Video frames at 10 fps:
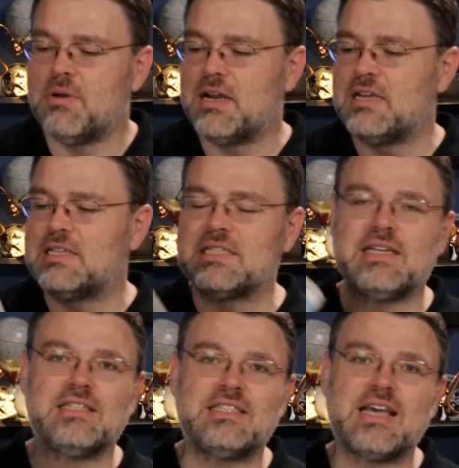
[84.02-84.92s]
but it is
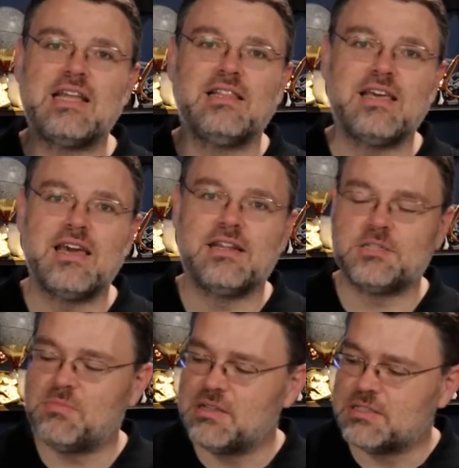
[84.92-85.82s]
insanely
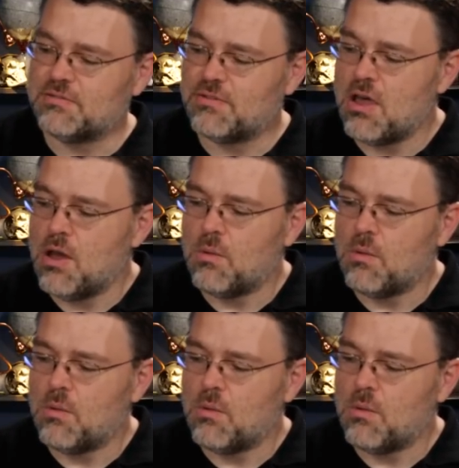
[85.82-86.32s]
inexpensive.